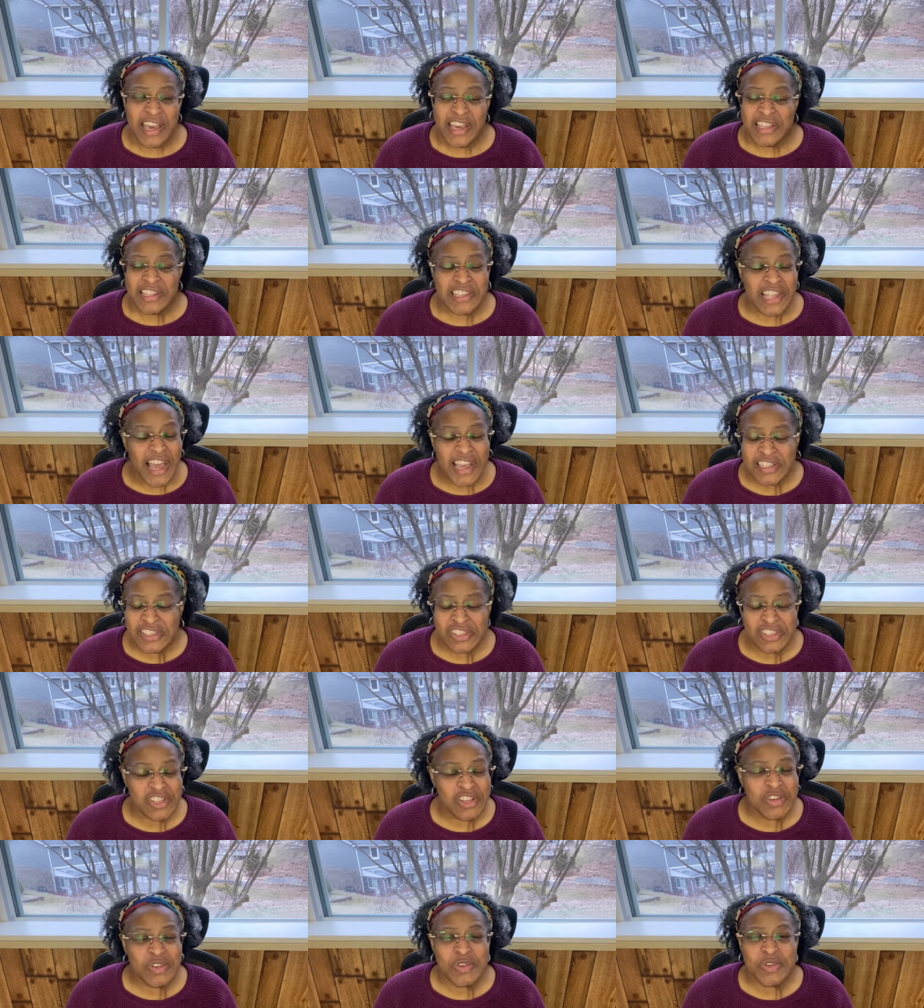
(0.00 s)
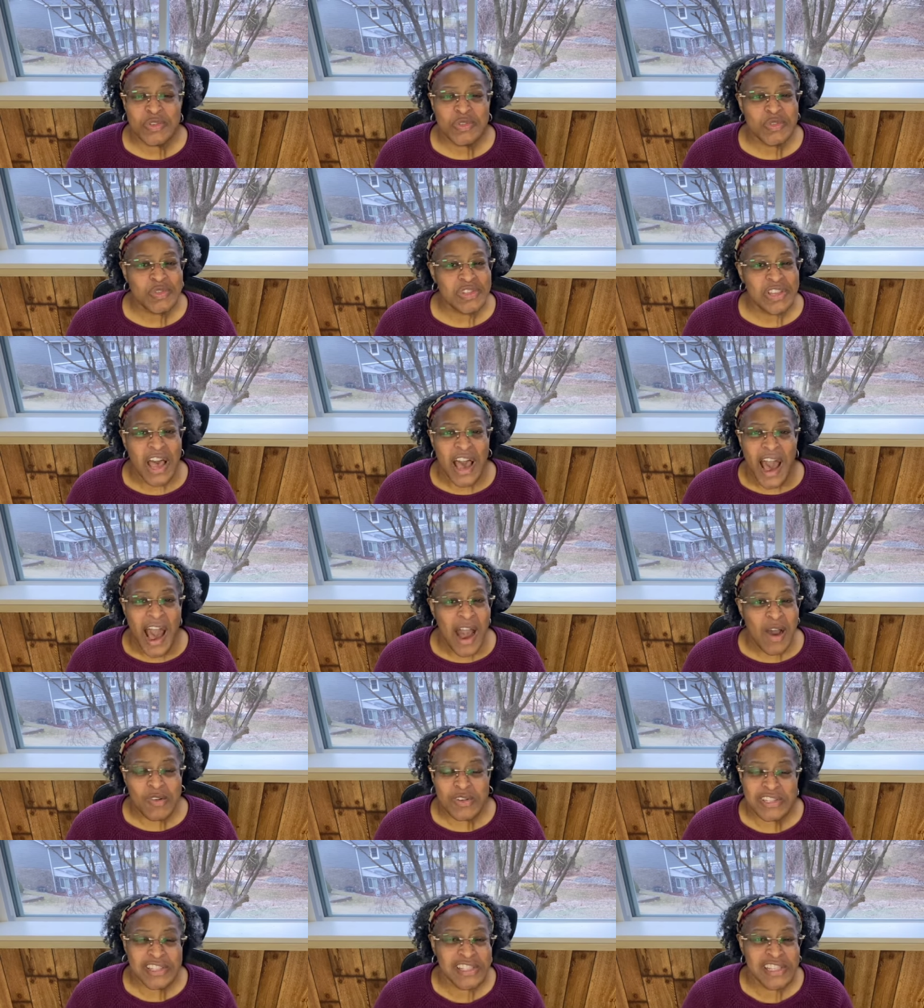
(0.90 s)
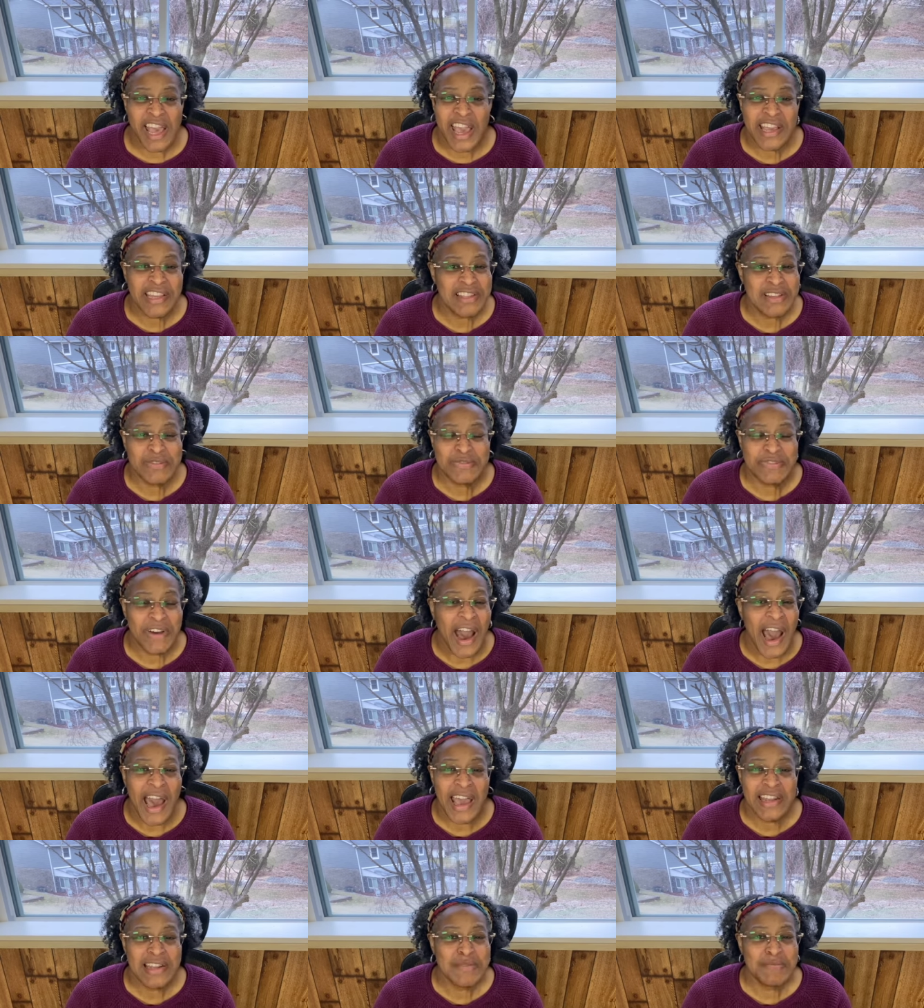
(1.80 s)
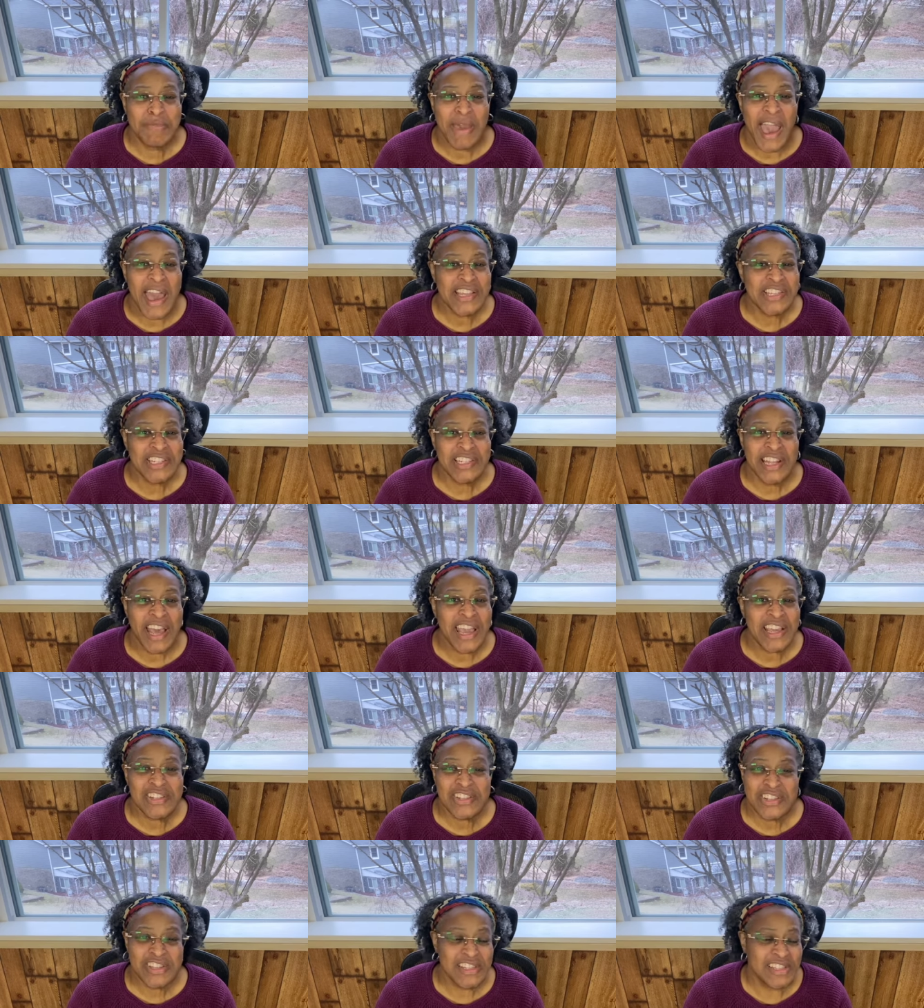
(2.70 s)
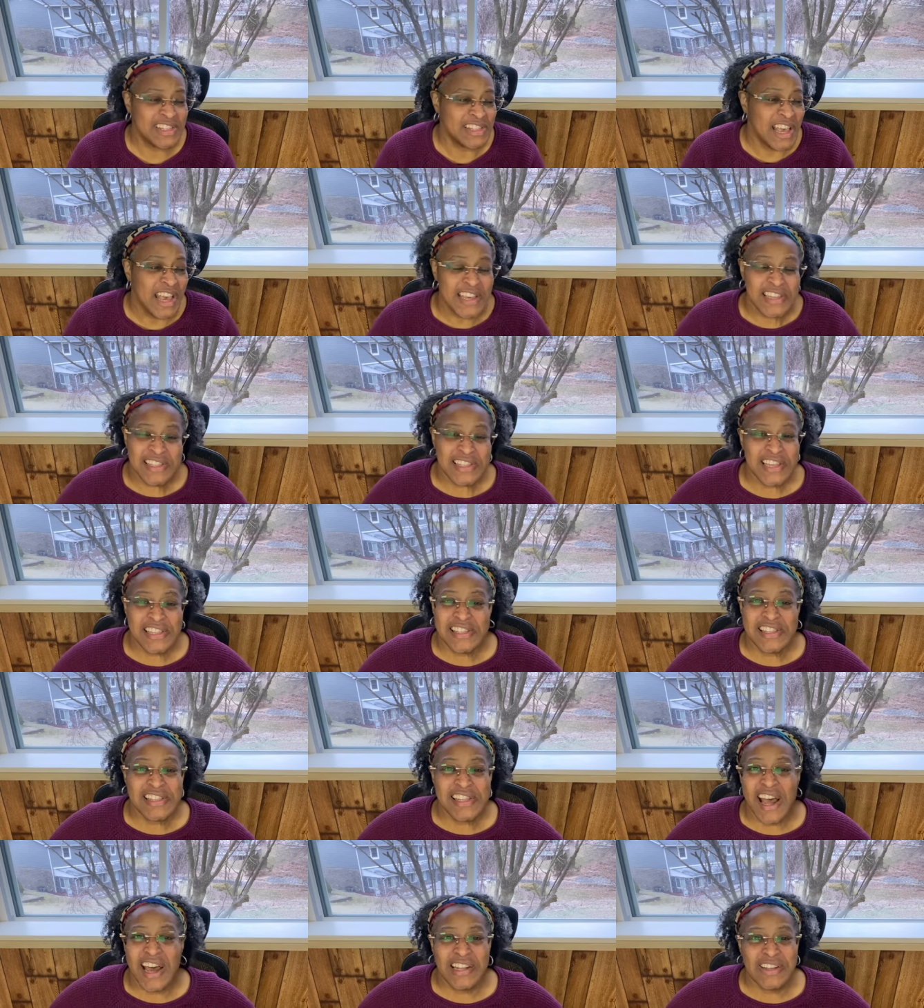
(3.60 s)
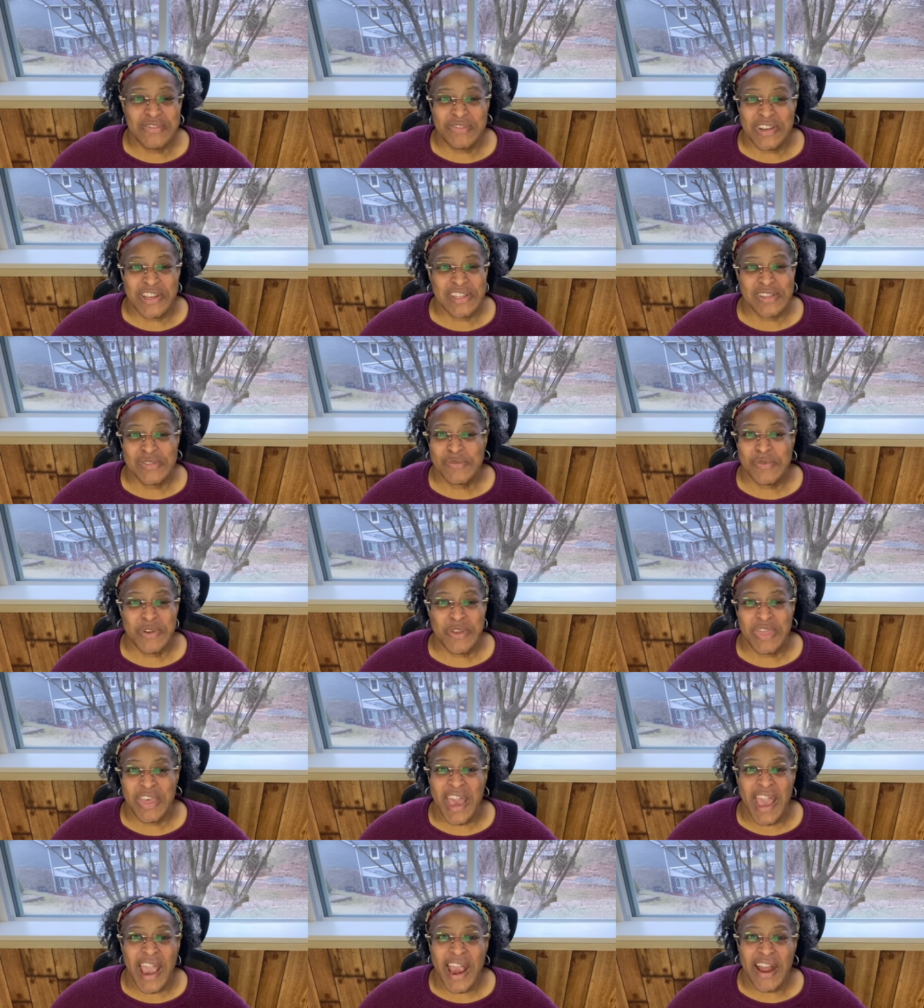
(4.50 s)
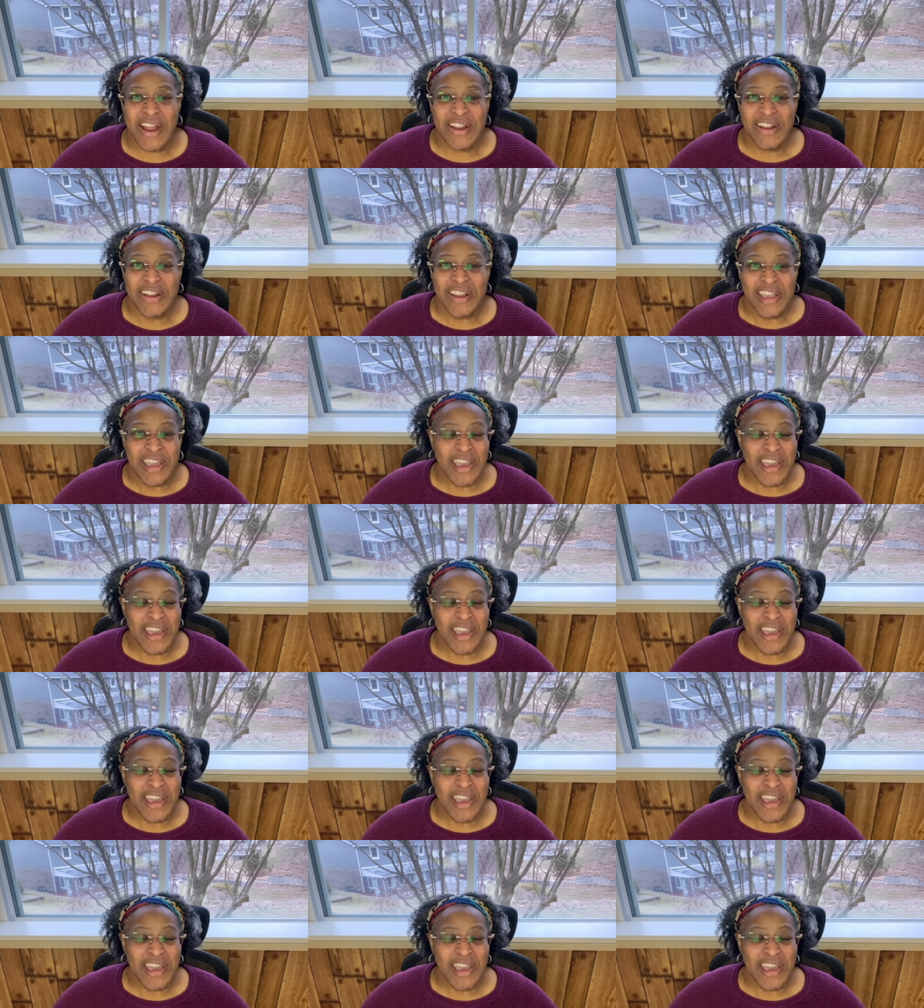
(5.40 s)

Let's use our sanctified imaginations since none of us were there